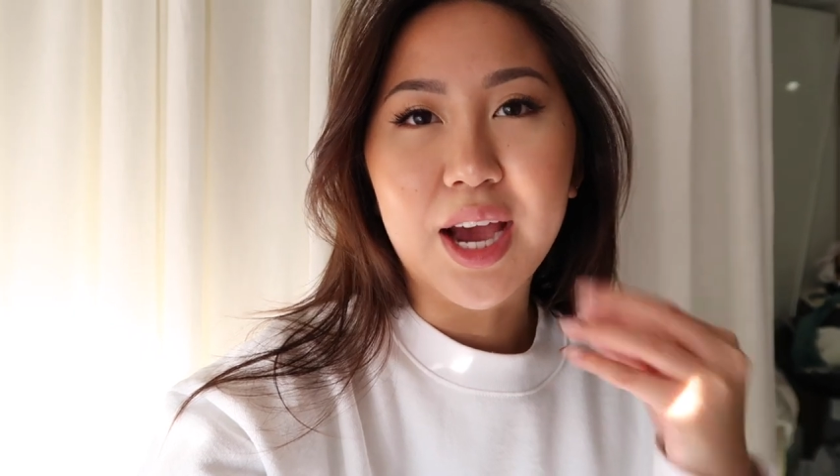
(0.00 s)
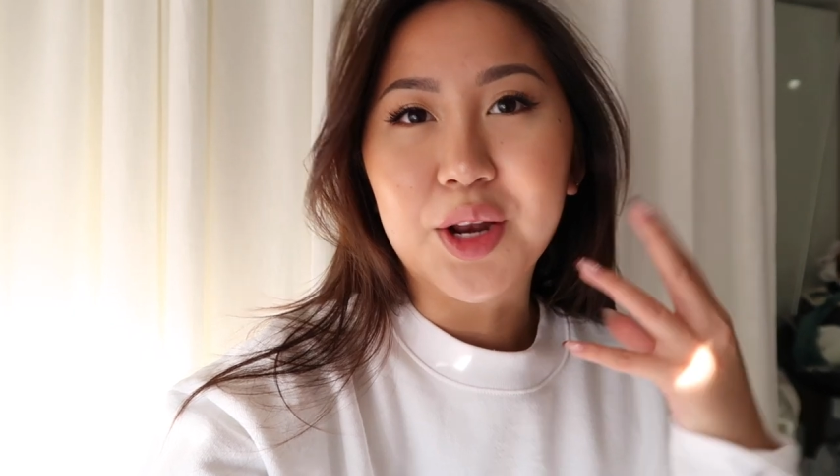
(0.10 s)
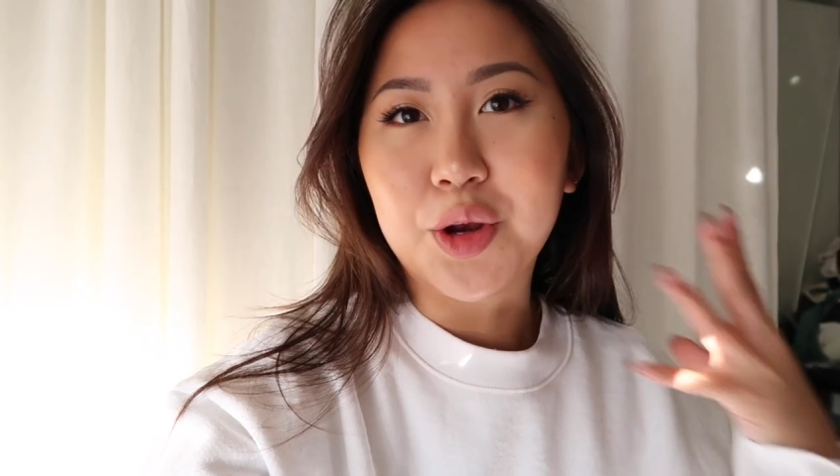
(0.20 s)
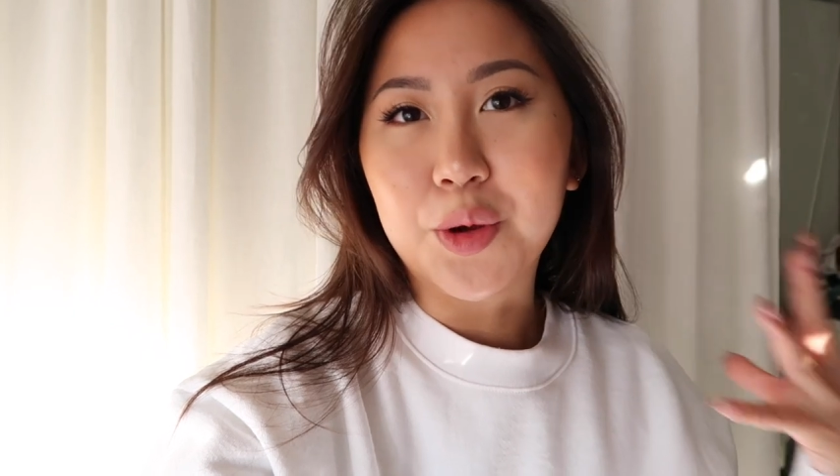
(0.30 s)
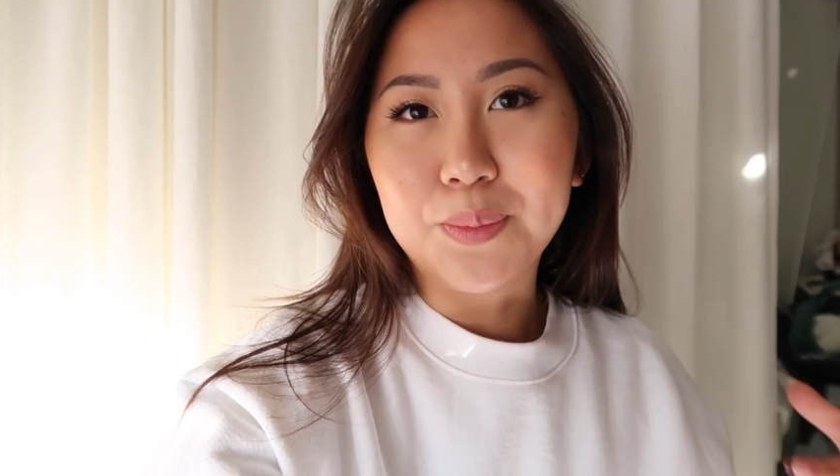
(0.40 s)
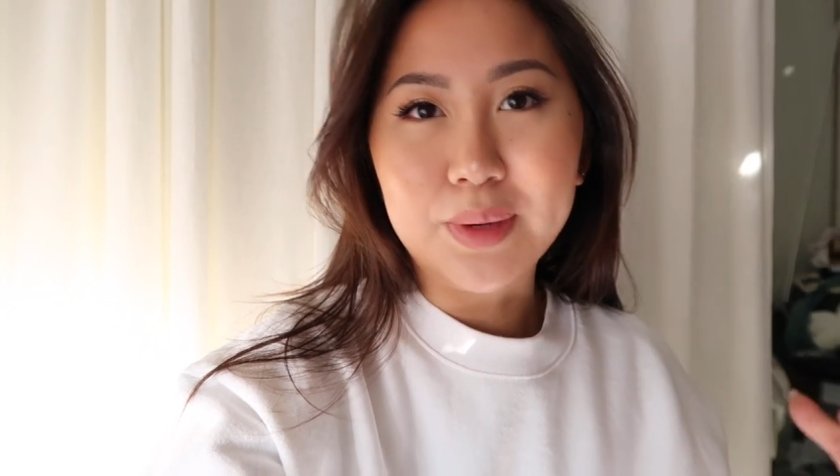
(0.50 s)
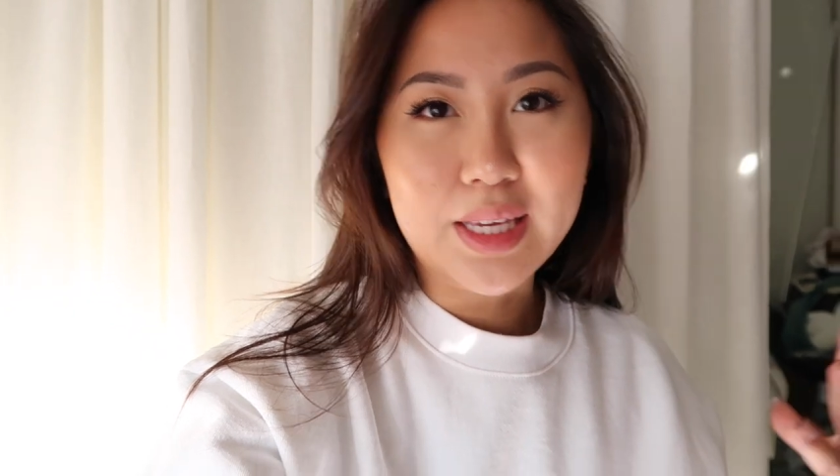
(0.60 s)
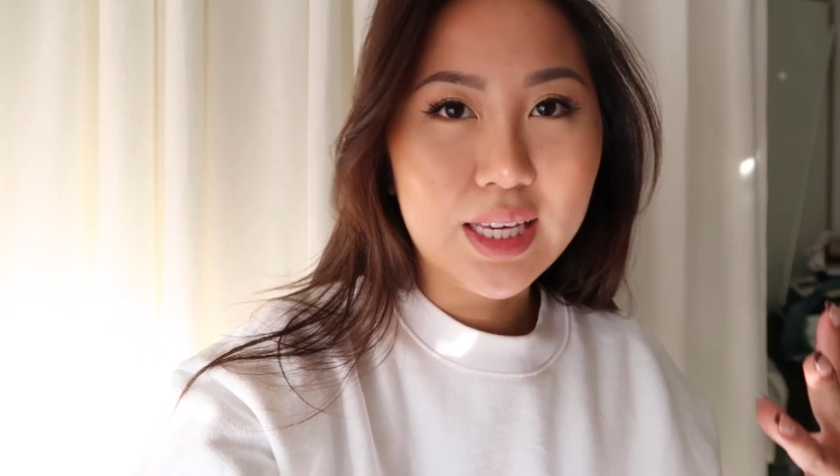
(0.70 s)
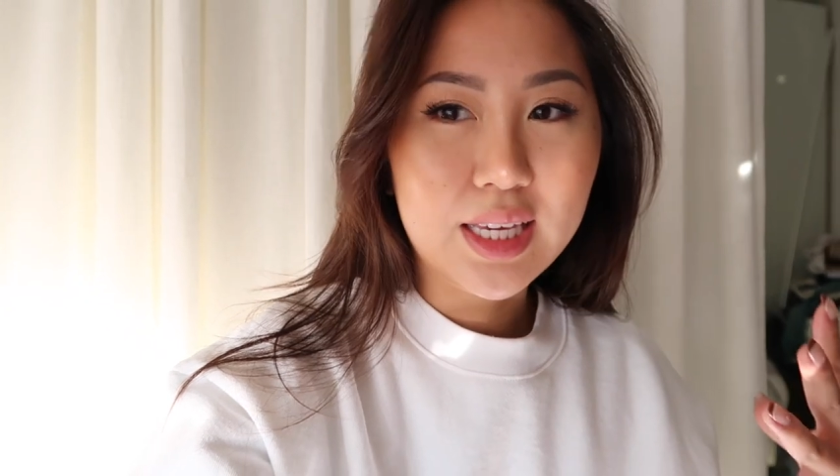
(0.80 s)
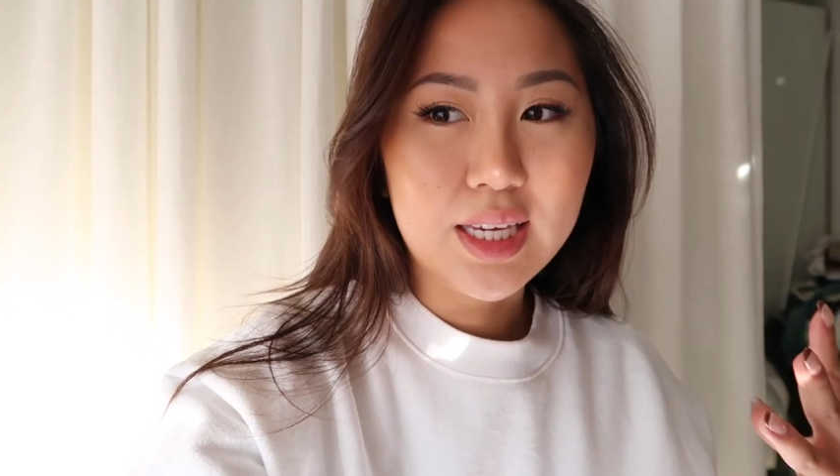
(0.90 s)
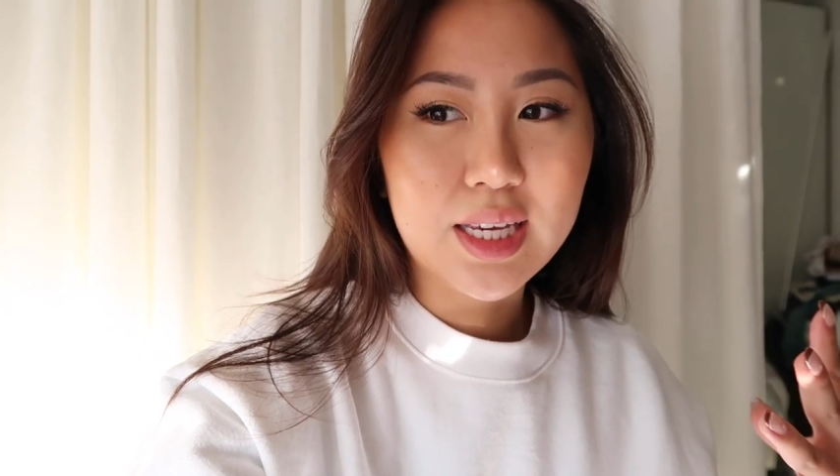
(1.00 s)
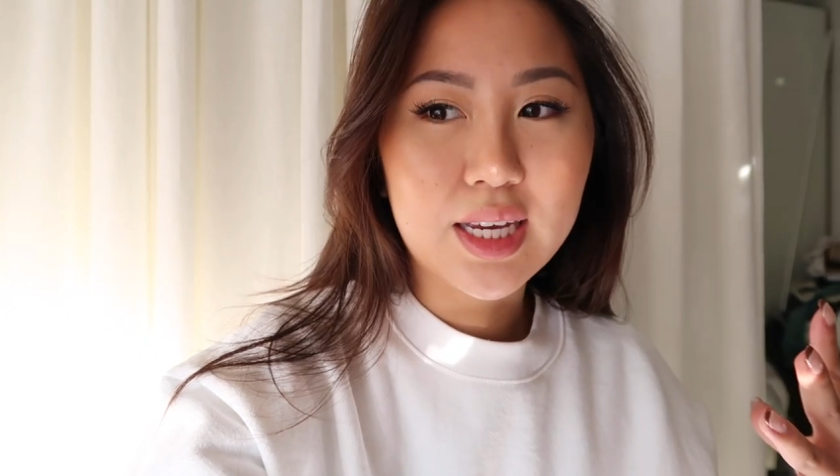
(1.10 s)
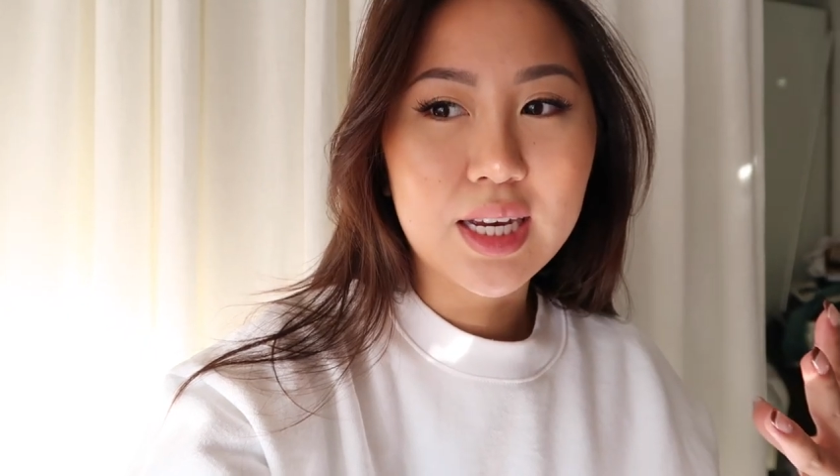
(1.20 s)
I don't know, me.